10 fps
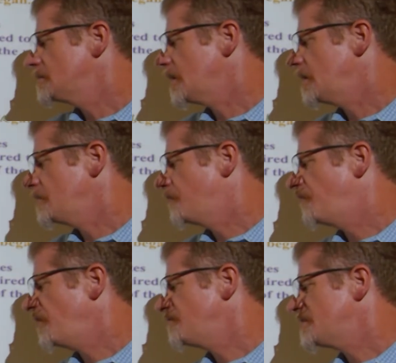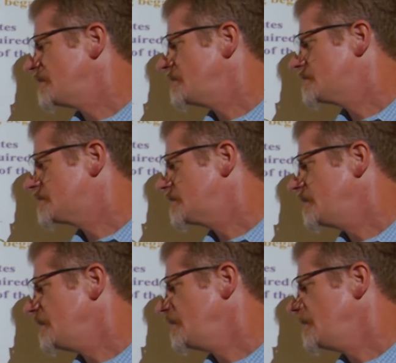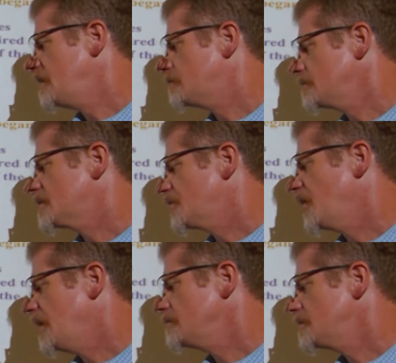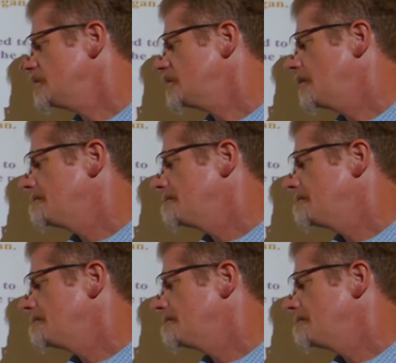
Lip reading: to get 50t equals 1,000.